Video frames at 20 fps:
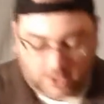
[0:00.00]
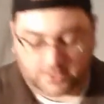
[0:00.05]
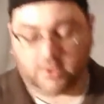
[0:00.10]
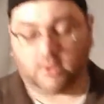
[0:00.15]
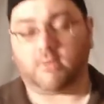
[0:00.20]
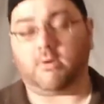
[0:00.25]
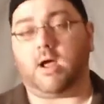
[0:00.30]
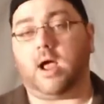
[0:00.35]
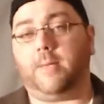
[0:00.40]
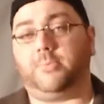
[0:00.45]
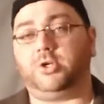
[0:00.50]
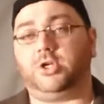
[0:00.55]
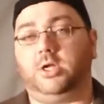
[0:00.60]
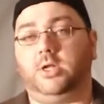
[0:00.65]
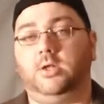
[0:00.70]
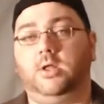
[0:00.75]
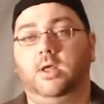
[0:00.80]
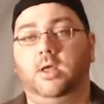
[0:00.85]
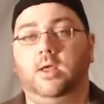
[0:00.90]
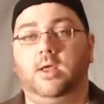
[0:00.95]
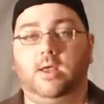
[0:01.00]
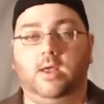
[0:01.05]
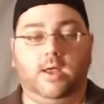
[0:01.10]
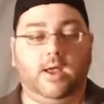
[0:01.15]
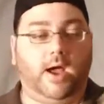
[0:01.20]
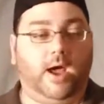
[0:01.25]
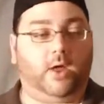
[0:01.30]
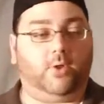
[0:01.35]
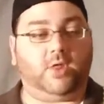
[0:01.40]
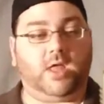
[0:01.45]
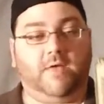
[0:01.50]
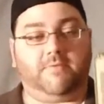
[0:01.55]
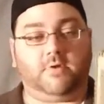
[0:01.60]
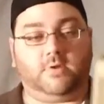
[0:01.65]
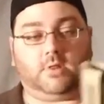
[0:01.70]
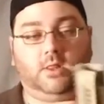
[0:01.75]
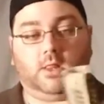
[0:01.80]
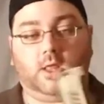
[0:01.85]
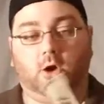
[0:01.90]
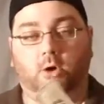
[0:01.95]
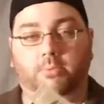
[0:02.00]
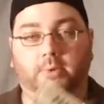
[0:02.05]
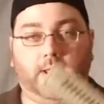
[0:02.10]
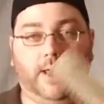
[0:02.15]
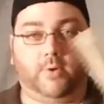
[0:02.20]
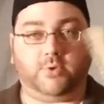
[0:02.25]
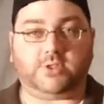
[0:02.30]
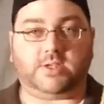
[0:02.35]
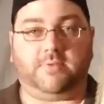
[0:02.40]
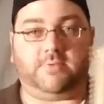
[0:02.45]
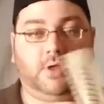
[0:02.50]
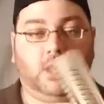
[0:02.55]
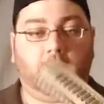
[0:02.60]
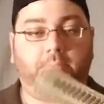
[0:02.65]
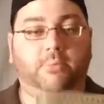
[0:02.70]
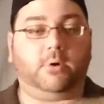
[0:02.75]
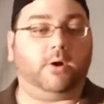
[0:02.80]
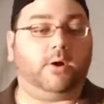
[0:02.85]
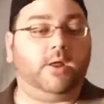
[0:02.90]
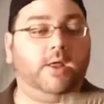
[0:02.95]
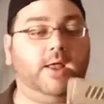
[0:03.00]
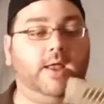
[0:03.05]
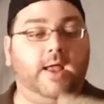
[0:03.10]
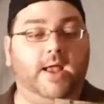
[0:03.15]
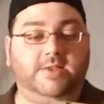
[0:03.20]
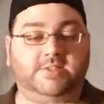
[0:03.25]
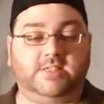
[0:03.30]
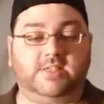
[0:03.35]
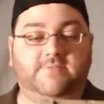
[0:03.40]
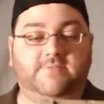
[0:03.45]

The other option, I only have here the lower, but I also have the upper. It's this